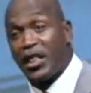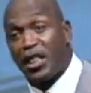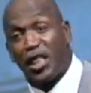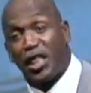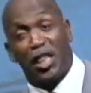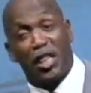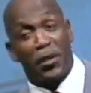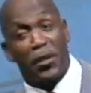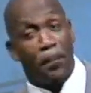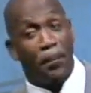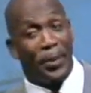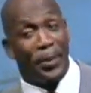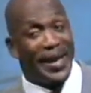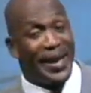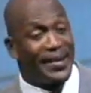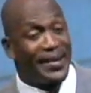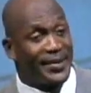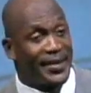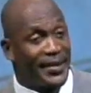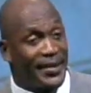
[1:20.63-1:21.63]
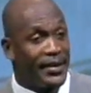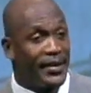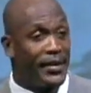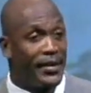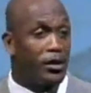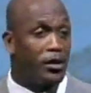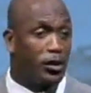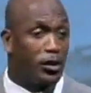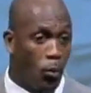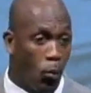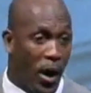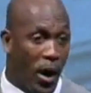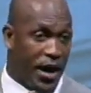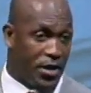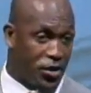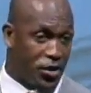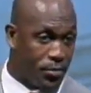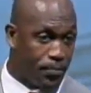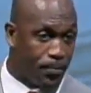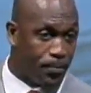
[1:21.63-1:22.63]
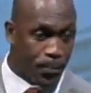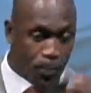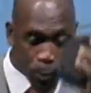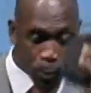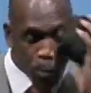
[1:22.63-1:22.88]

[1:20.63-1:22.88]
and split the wedge.